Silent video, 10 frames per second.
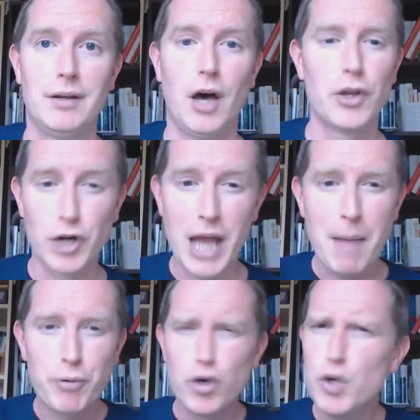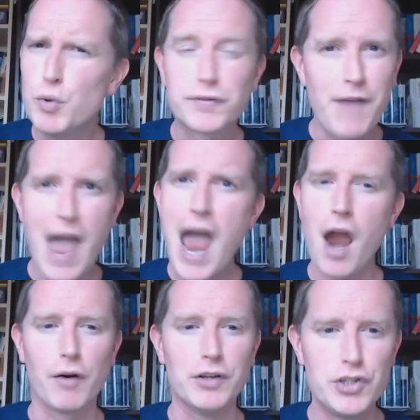Under an emperor who was
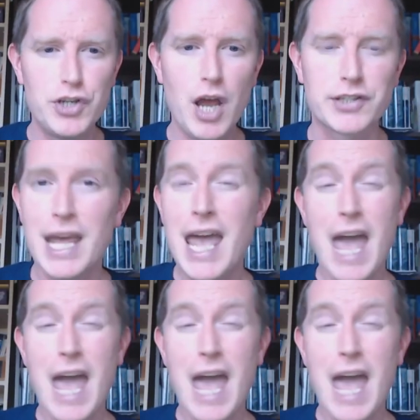fair and just,